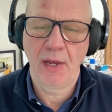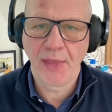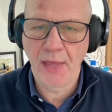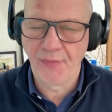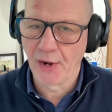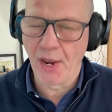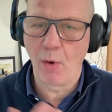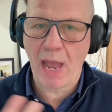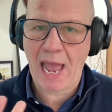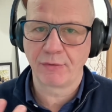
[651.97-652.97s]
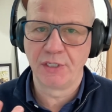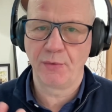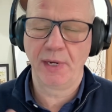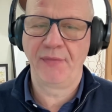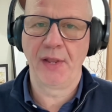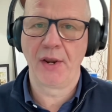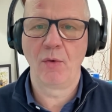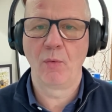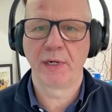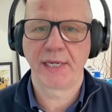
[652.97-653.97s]
and they'll know how to do it, and they'll
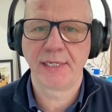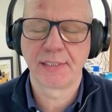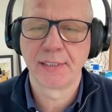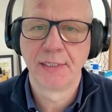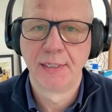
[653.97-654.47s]
know what it is.